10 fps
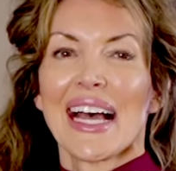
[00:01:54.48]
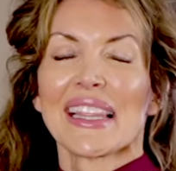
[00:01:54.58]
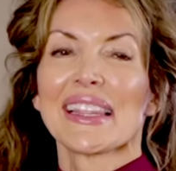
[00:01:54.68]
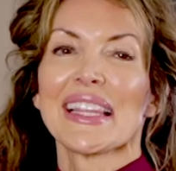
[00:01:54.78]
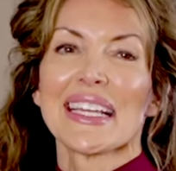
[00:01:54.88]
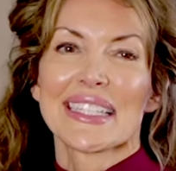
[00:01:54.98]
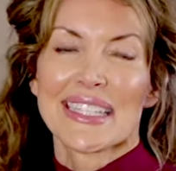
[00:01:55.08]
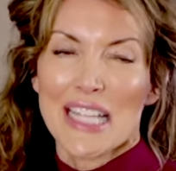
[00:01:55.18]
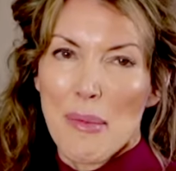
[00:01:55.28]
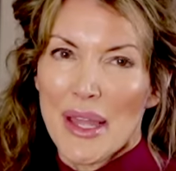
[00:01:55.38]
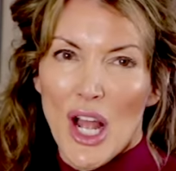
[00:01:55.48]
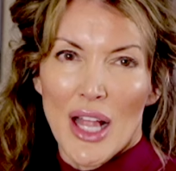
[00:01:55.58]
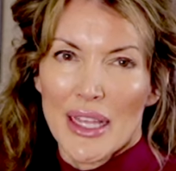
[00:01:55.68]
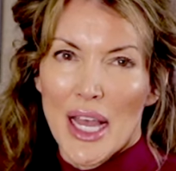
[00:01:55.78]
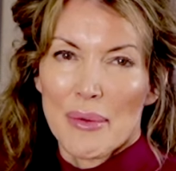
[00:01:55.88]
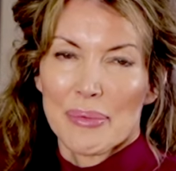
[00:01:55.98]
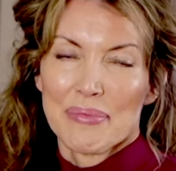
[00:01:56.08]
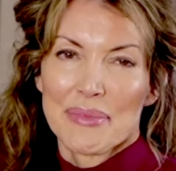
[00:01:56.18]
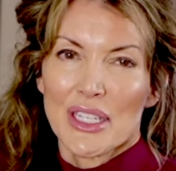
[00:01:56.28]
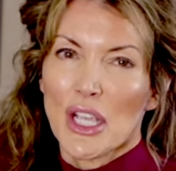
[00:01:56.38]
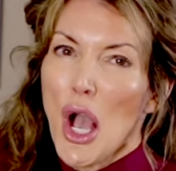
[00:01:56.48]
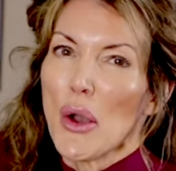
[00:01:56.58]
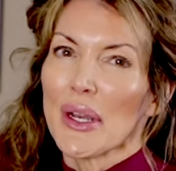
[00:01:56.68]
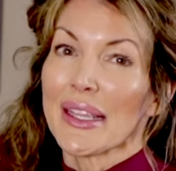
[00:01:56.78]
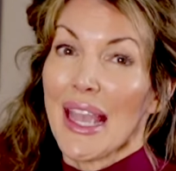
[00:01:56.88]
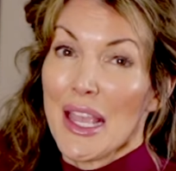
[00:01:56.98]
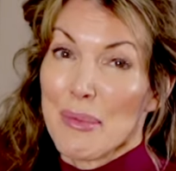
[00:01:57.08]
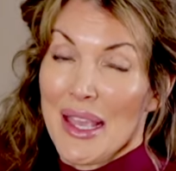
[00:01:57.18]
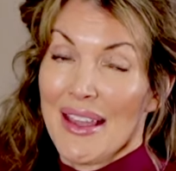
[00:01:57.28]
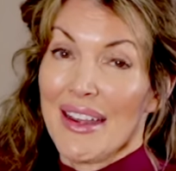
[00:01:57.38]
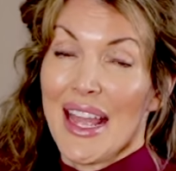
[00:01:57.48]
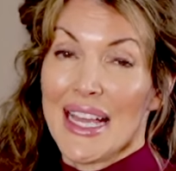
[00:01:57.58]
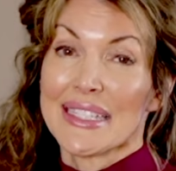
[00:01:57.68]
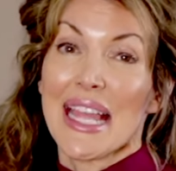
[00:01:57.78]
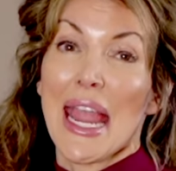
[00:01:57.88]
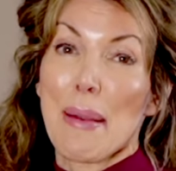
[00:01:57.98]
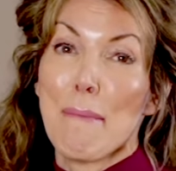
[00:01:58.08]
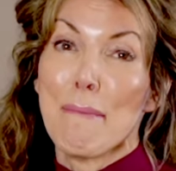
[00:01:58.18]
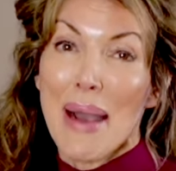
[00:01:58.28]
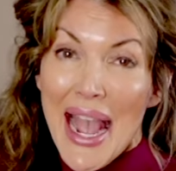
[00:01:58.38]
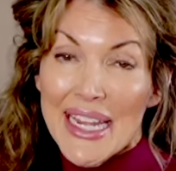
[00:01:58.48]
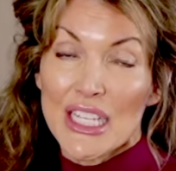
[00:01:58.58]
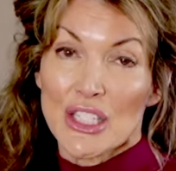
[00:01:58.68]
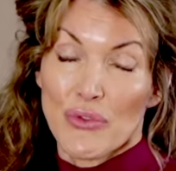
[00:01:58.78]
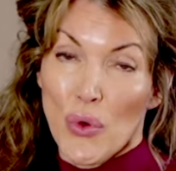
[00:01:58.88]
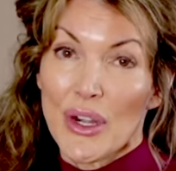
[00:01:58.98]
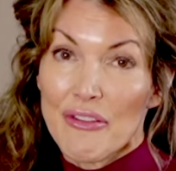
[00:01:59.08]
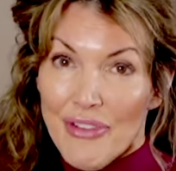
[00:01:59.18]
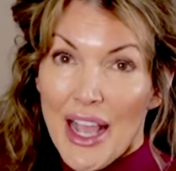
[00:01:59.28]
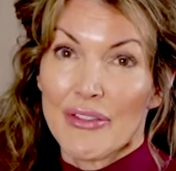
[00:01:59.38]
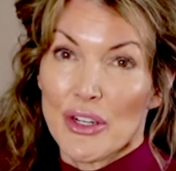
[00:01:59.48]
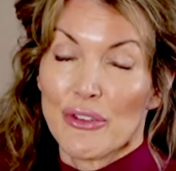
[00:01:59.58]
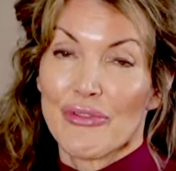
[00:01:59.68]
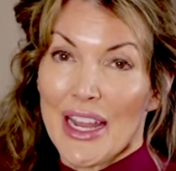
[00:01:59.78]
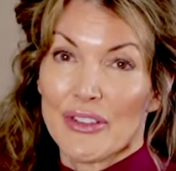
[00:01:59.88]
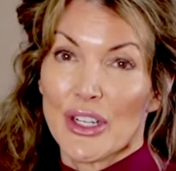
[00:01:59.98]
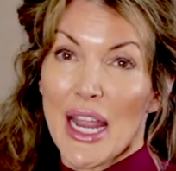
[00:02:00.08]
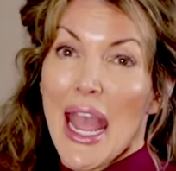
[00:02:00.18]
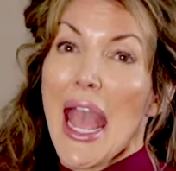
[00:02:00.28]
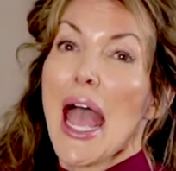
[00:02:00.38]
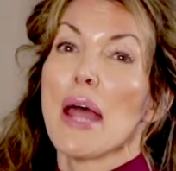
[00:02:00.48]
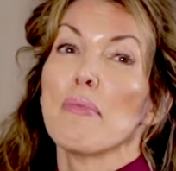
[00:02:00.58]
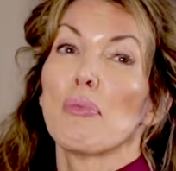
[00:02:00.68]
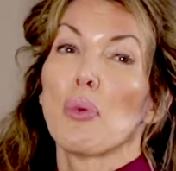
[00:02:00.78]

Let's sum it all up. Dakota came in as a minus 4,500 favorite, and